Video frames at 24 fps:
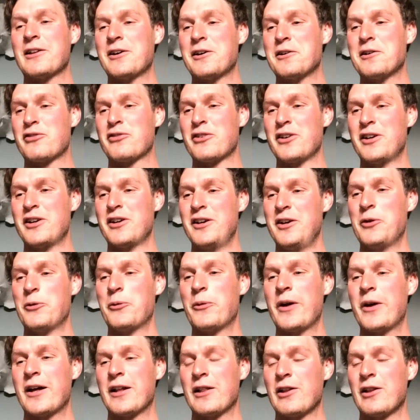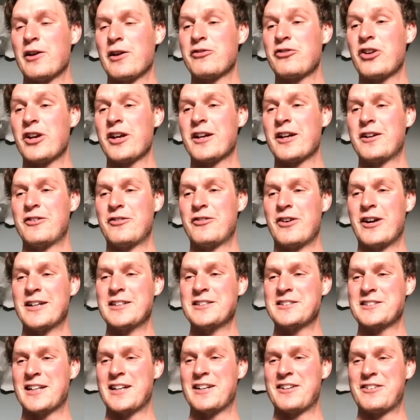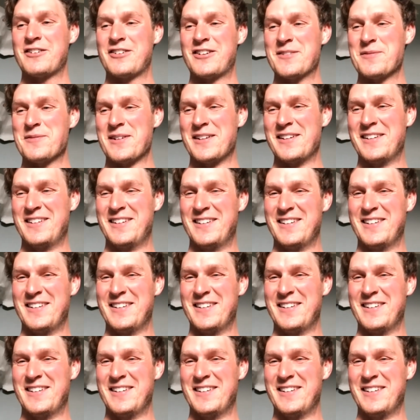We had a lot of chicken rice that trip.